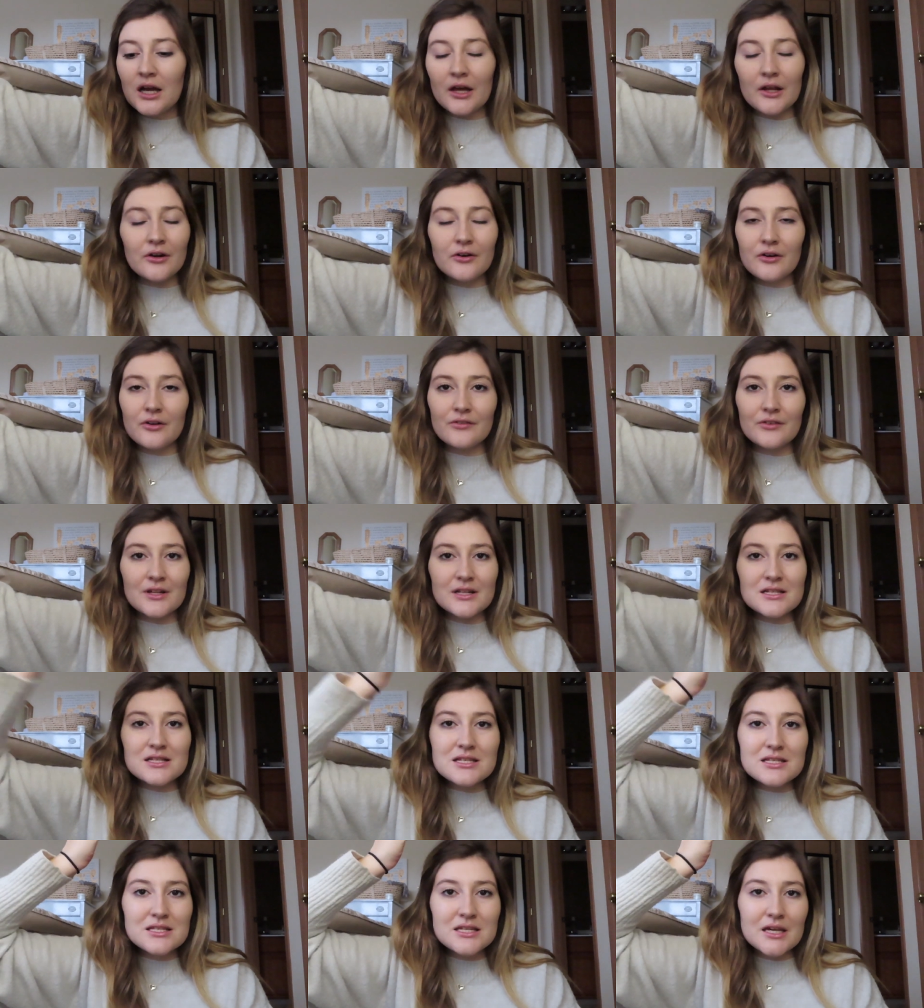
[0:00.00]
I don't know if
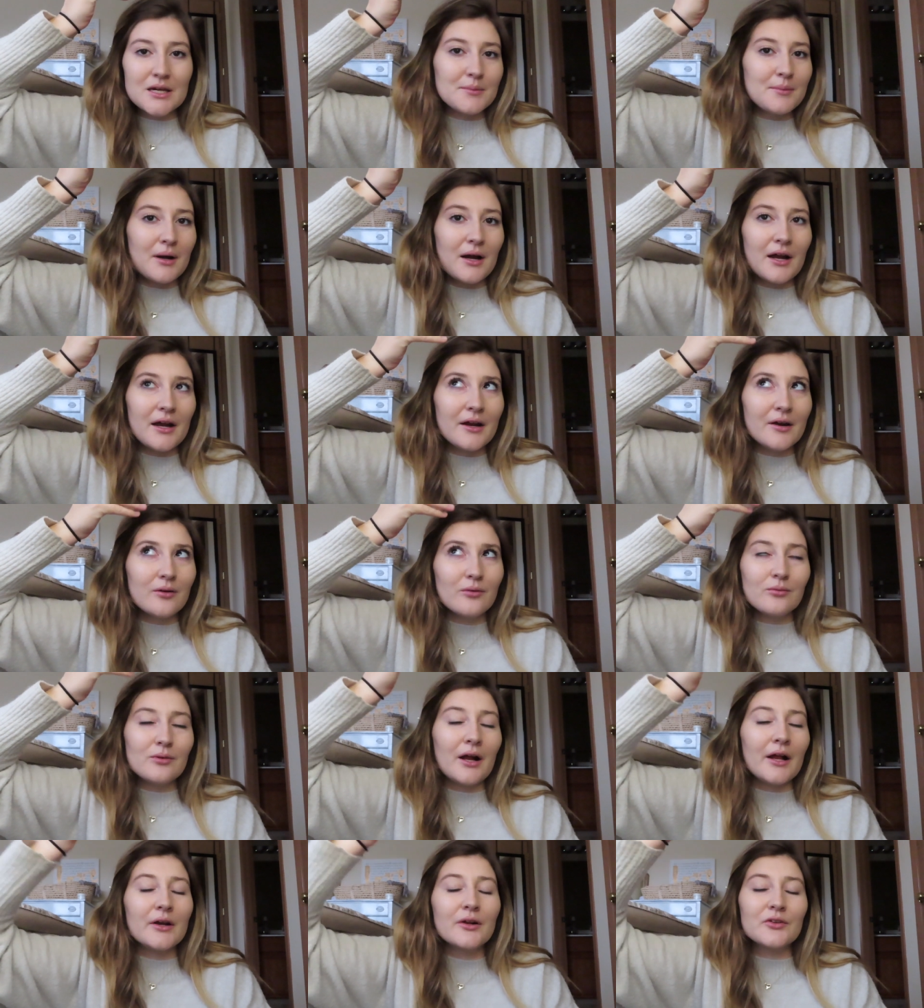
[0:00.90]
that's TMI. I
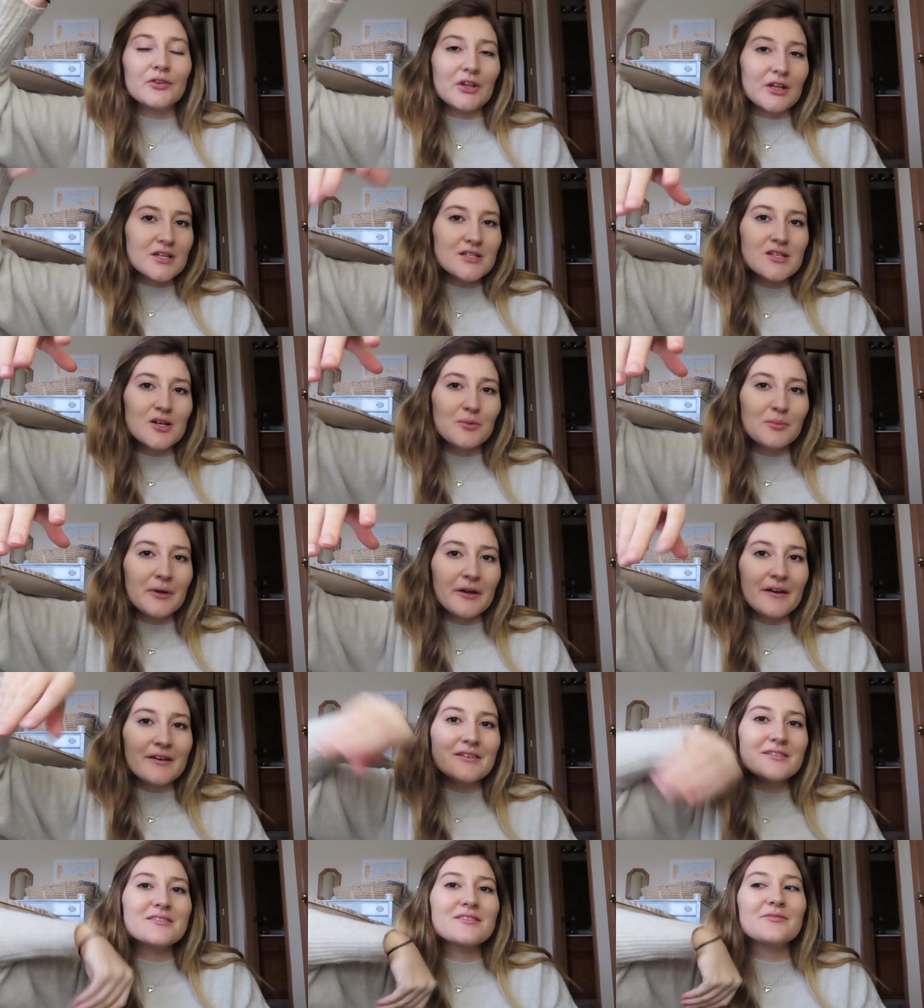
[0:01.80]
don't, I don't think so
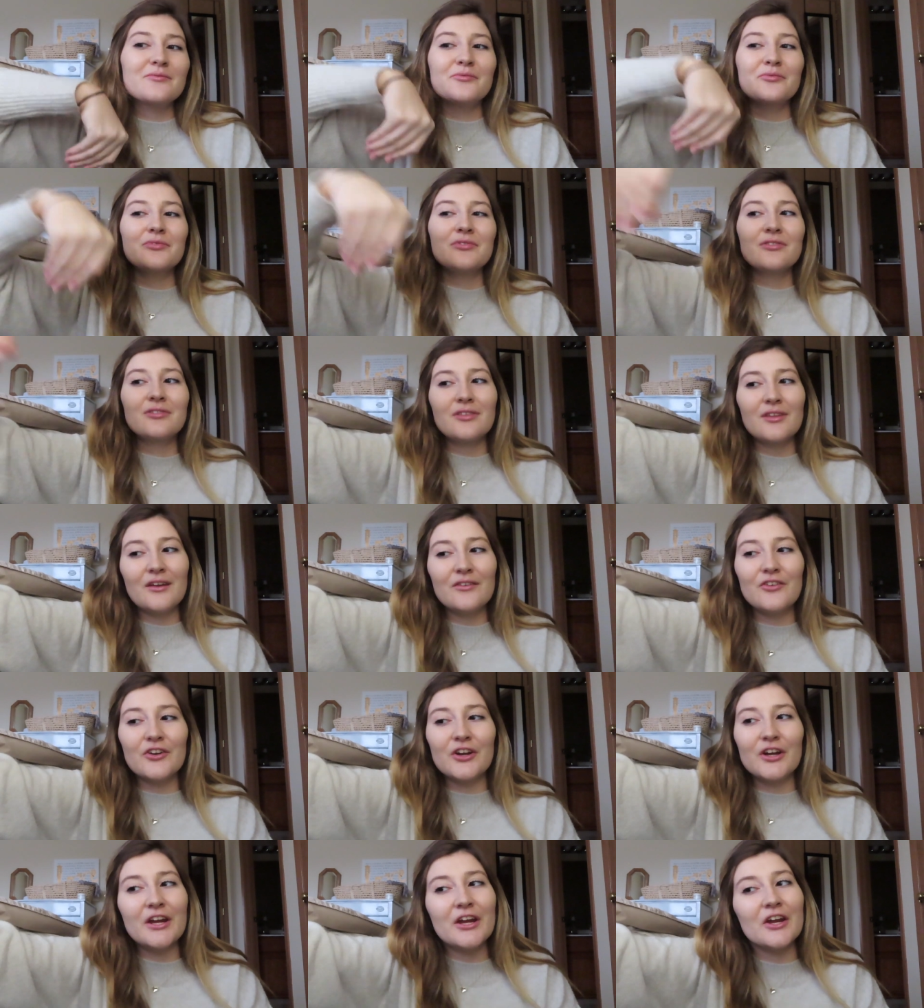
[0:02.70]
because
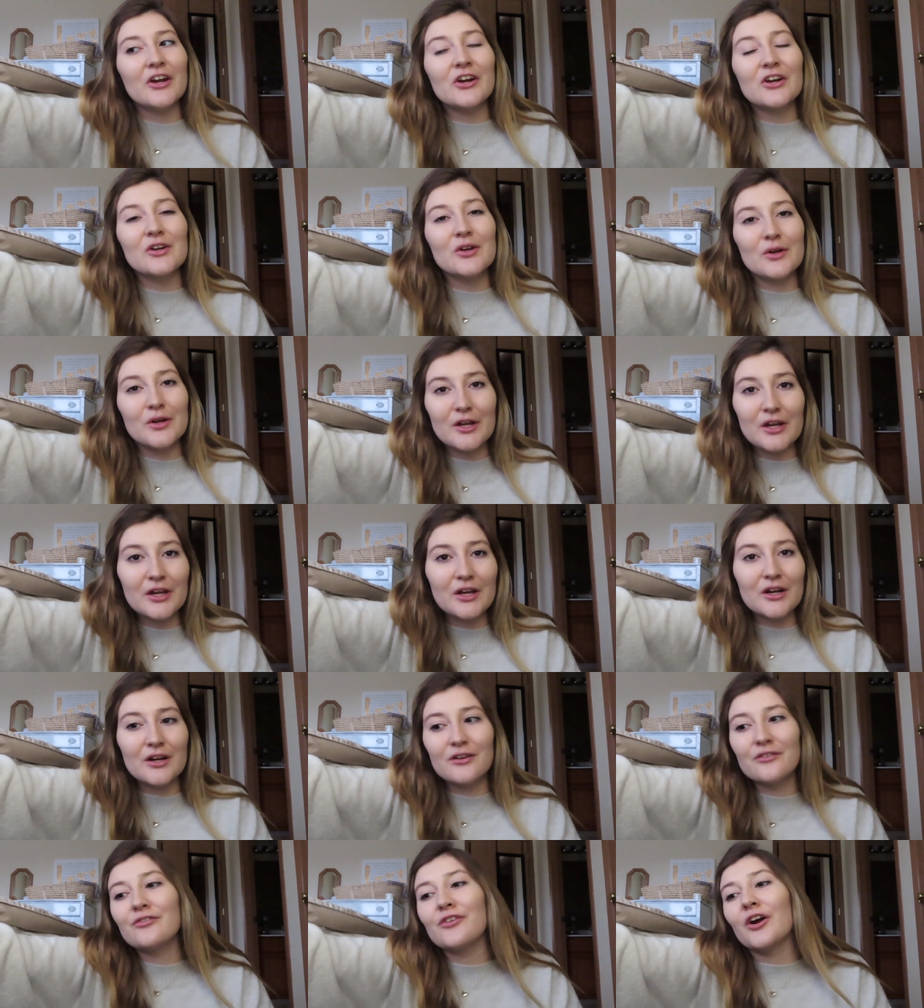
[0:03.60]
if you're here, you're
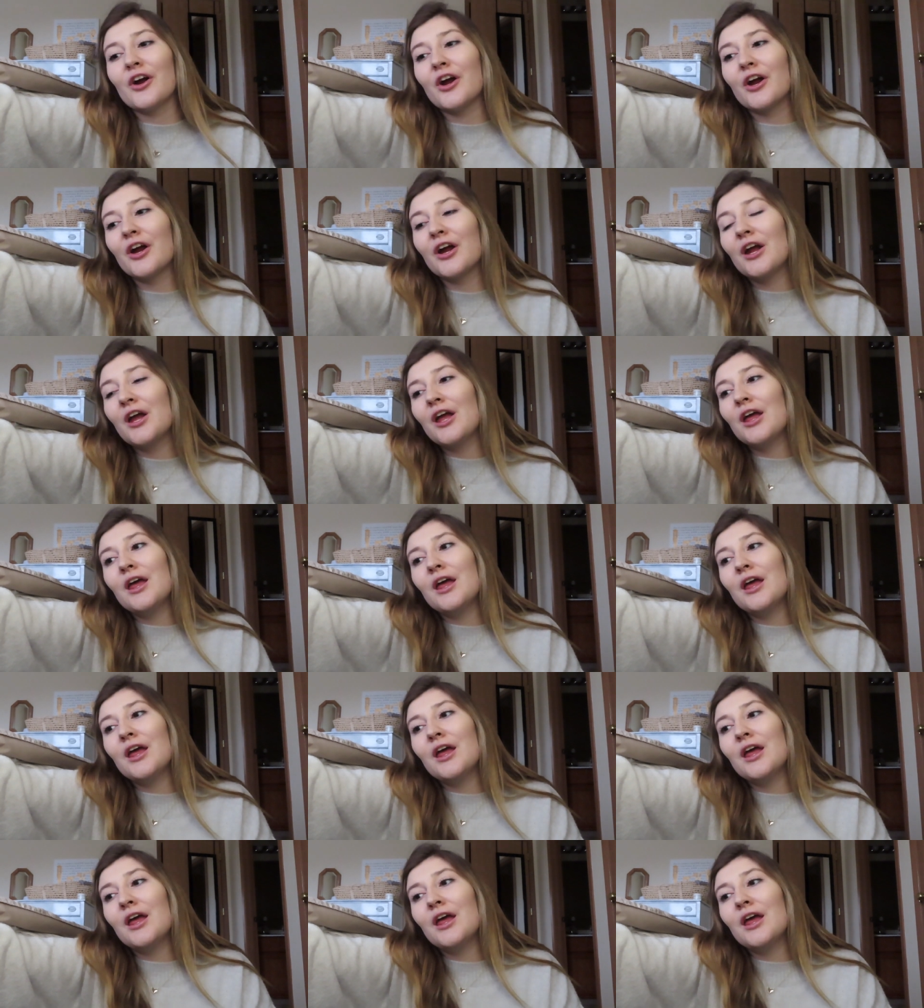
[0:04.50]
here for